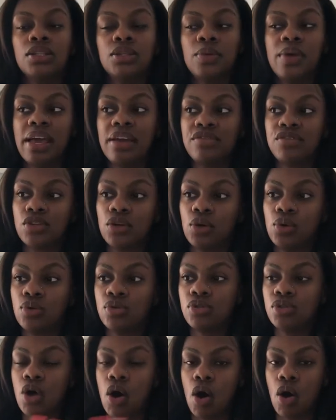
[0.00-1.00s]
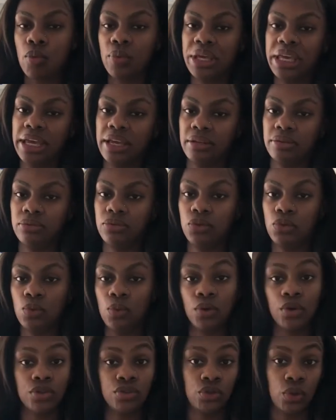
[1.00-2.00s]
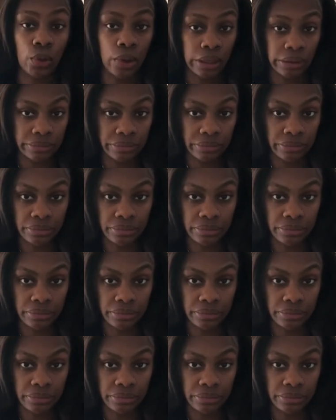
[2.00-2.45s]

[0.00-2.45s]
So we have shows all weekend. We're on tour.